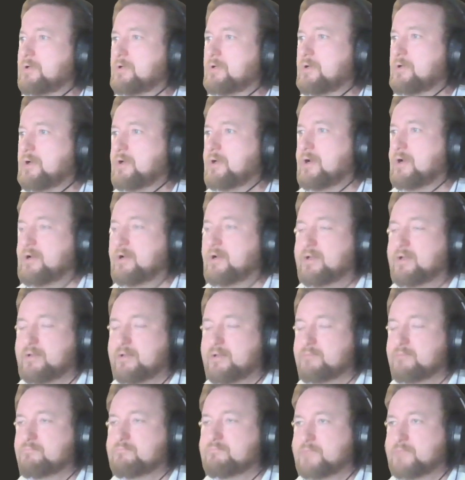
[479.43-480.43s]
And I
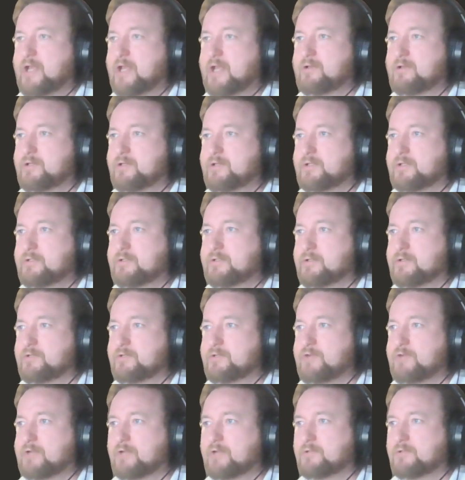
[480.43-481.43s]
calculated it
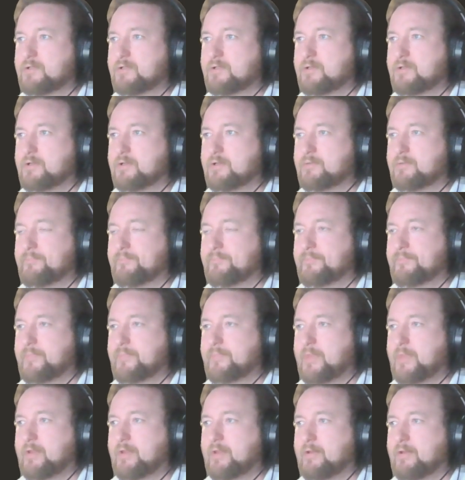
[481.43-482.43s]
correctly that
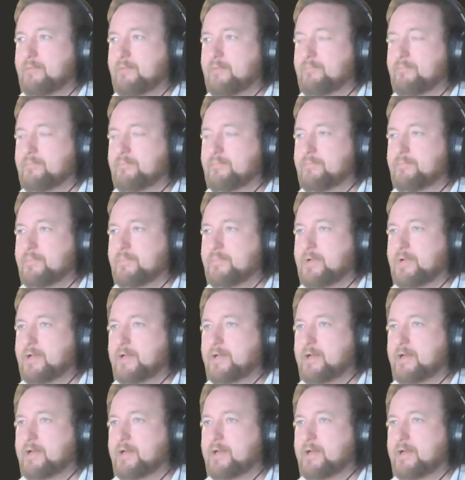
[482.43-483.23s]
I can